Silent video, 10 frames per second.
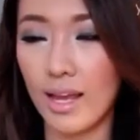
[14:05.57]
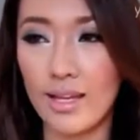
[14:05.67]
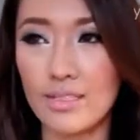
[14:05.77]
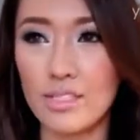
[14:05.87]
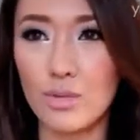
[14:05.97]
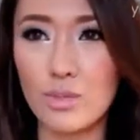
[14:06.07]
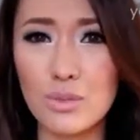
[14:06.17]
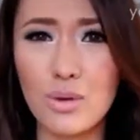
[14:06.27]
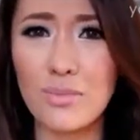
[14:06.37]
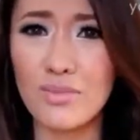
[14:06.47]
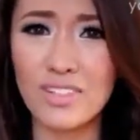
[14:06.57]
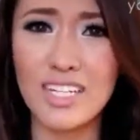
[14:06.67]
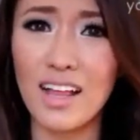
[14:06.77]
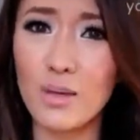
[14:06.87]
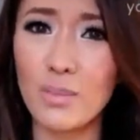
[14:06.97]
And the reason why I'm even
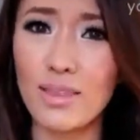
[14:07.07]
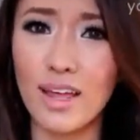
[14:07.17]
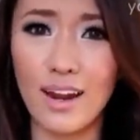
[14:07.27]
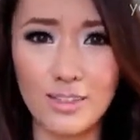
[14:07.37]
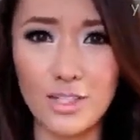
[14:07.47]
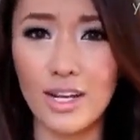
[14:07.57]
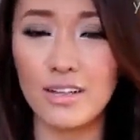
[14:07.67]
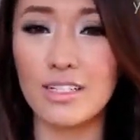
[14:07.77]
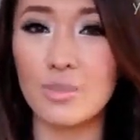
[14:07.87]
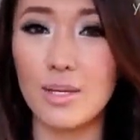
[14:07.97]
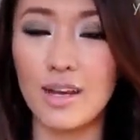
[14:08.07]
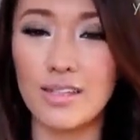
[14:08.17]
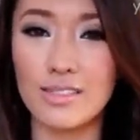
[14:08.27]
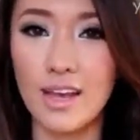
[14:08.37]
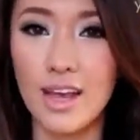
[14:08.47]
telling you about that other channel is
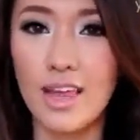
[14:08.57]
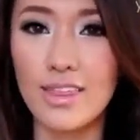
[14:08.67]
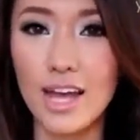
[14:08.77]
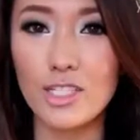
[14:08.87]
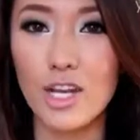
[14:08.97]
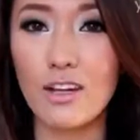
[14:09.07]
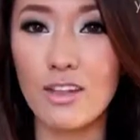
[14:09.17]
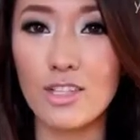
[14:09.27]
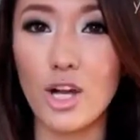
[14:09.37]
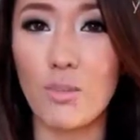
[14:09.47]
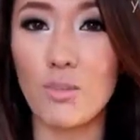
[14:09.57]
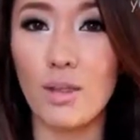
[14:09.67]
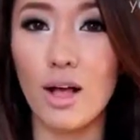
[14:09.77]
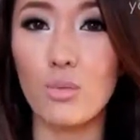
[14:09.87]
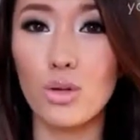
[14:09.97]
because that channel and the shopping
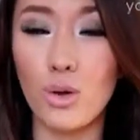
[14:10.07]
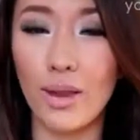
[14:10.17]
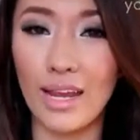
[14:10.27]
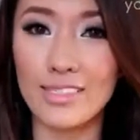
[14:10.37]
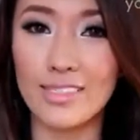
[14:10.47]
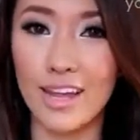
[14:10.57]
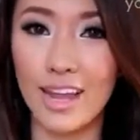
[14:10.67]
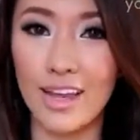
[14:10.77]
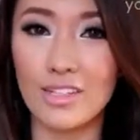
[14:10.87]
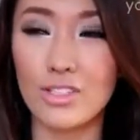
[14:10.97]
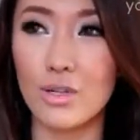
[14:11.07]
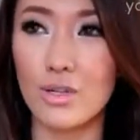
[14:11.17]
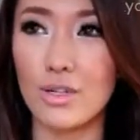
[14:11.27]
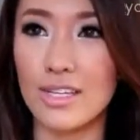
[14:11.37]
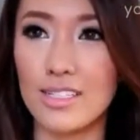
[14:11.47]
blog will go hand in hand, so
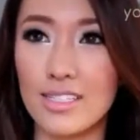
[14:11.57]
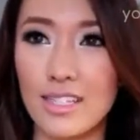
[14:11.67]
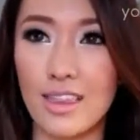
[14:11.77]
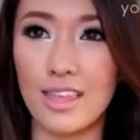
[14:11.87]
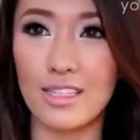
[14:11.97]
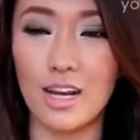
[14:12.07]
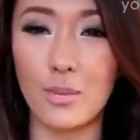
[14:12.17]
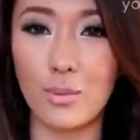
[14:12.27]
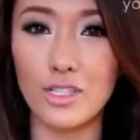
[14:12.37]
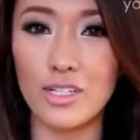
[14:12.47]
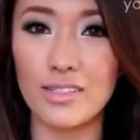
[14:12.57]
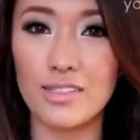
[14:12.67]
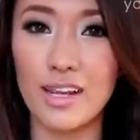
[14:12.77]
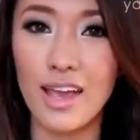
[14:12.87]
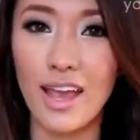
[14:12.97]
you'll get to see the things that I
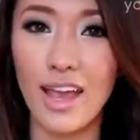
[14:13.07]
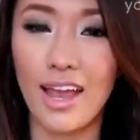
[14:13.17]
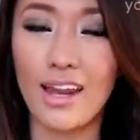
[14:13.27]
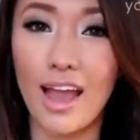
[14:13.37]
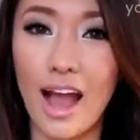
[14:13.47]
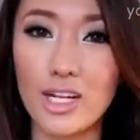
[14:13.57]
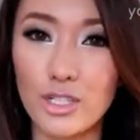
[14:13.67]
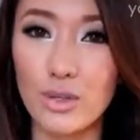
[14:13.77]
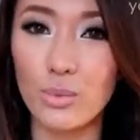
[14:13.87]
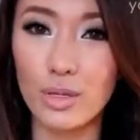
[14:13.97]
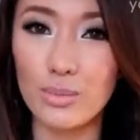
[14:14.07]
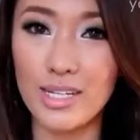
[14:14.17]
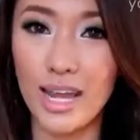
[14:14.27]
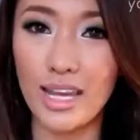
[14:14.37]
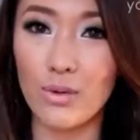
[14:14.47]
purchased, and I actually will be
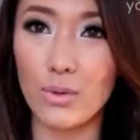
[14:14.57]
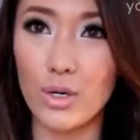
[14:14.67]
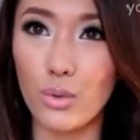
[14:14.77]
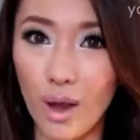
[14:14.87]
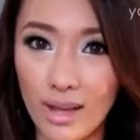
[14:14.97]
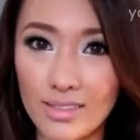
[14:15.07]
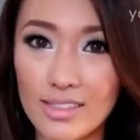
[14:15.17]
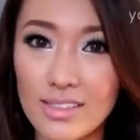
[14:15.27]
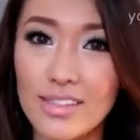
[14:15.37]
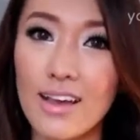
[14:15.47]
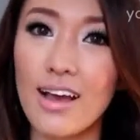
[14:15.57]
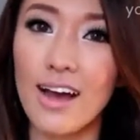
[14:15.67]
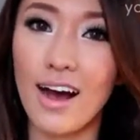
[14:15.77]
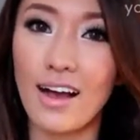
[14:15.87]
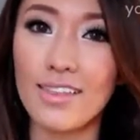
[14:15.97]
taking requests
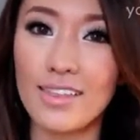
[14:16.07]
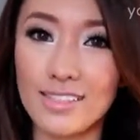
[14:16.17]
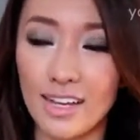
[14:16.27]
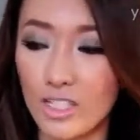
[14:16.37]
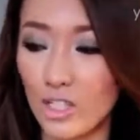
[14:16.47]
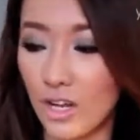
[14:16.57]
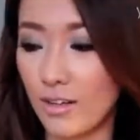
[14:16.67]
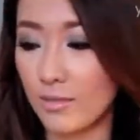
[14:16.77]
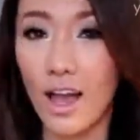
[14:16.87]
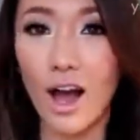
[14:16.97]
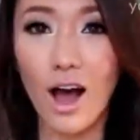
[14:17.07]
on the second channel.